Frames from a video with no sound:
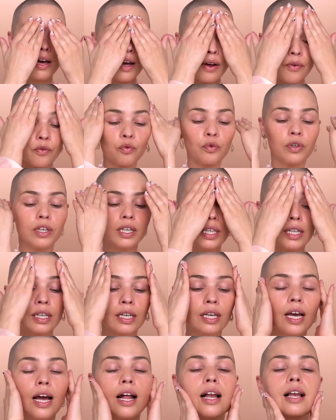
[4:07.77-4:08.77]
and
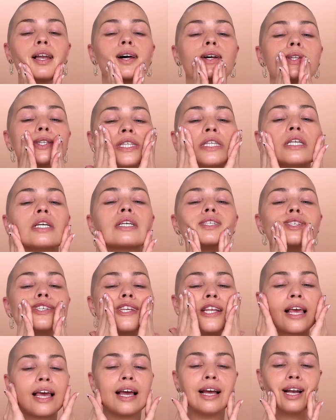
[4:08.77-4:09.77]
really let the
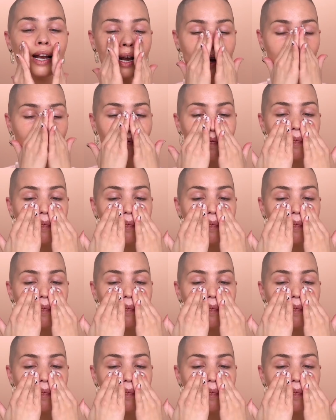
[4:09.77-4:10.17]
skin